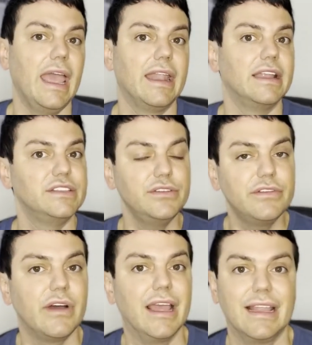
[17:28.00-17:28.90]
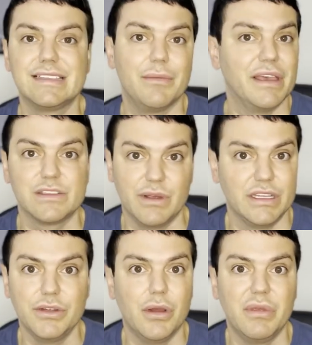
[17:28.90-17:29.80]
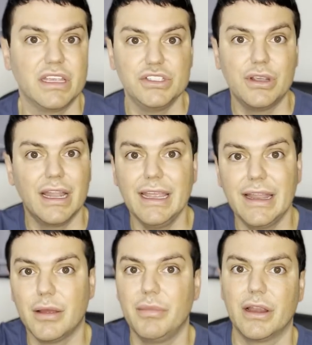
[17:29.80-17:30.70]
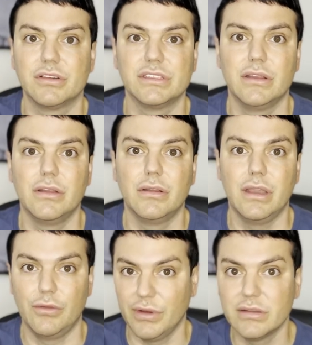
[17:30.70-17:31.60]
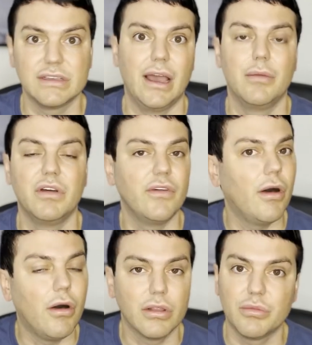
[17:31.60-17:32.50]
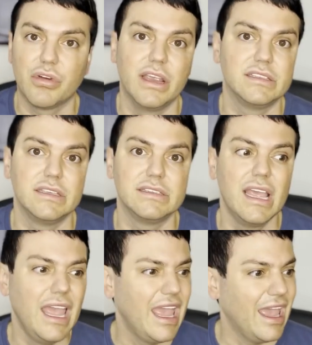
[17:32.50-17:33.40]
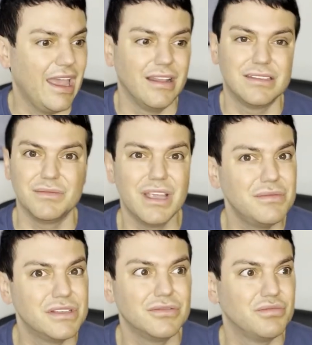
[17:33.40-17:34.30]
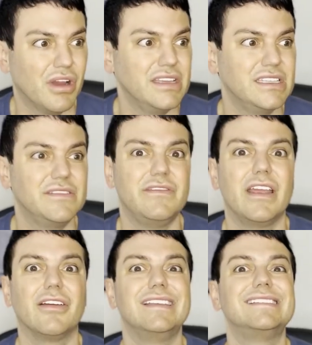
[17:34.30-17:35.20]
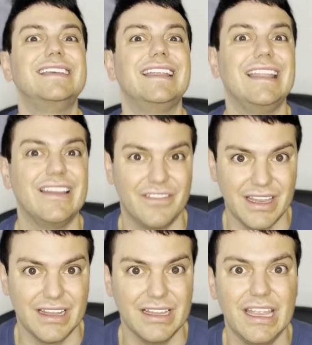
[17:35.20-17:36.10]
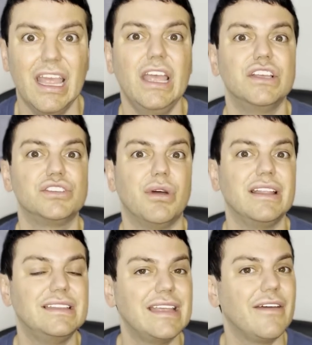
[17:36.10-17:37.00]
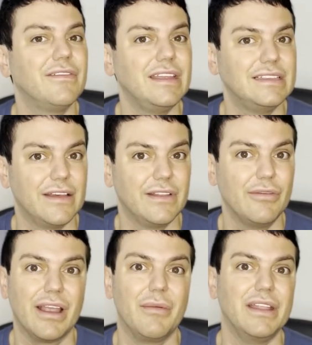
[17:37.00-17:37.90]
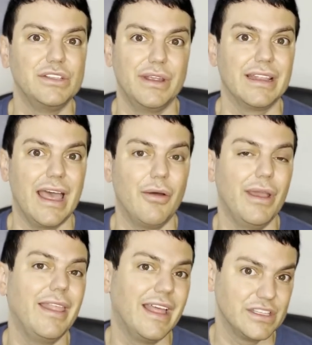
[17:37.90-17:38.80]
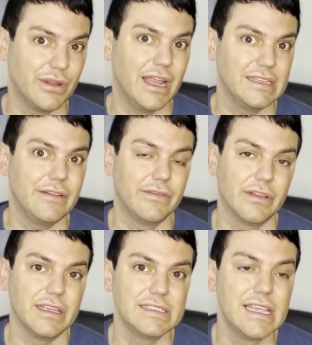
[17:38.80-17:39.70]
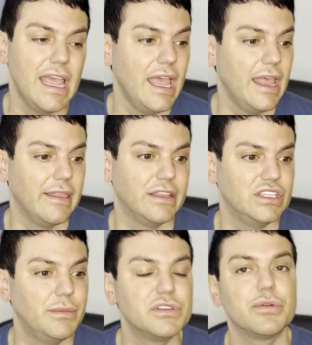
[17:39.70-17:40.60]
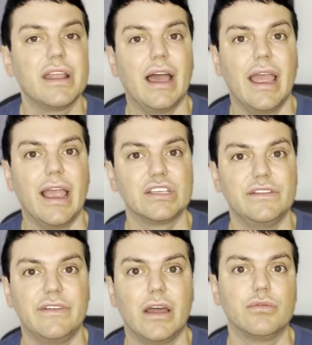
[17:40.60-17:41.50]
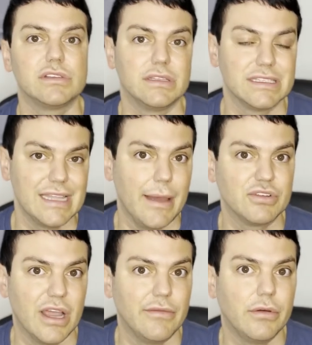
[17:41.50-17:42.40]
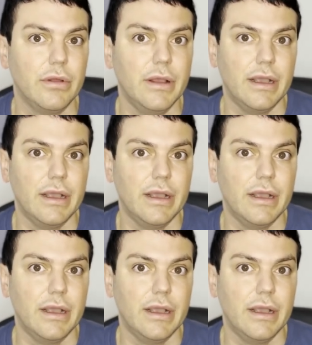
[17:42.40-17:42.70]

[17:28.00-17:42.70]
And I do find that's the best way to do it, because you kind of get a comparison in real time of all the prices. And sometimes those prices vary significantly. So I definitely recommend doing it that way. That's what I did for this. The cheapest rate I actually found was on Snap Travel.